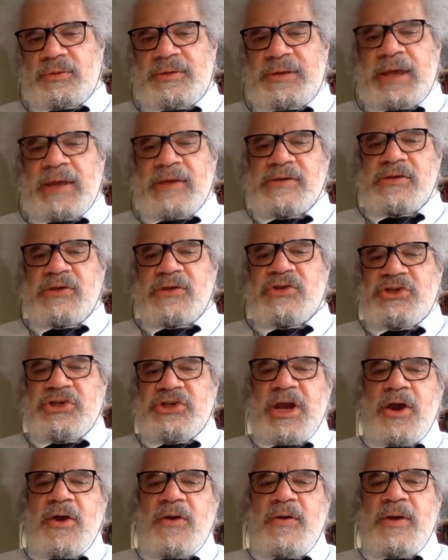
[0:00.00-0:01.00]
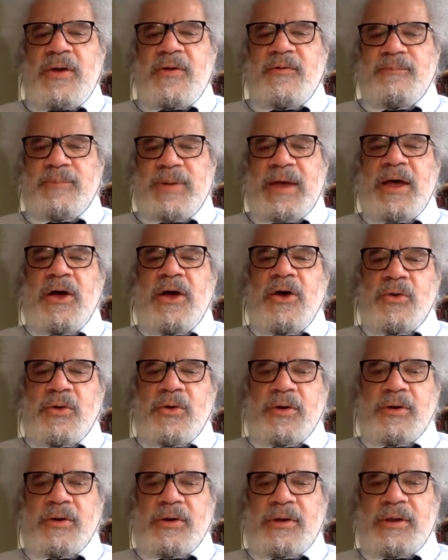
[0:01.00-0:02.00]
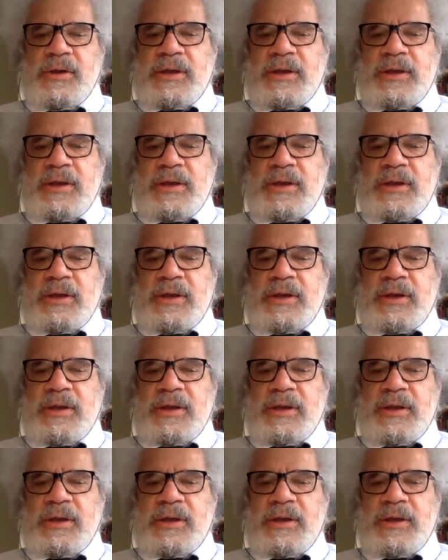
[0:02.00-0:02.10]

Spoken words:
That's the sharing of power.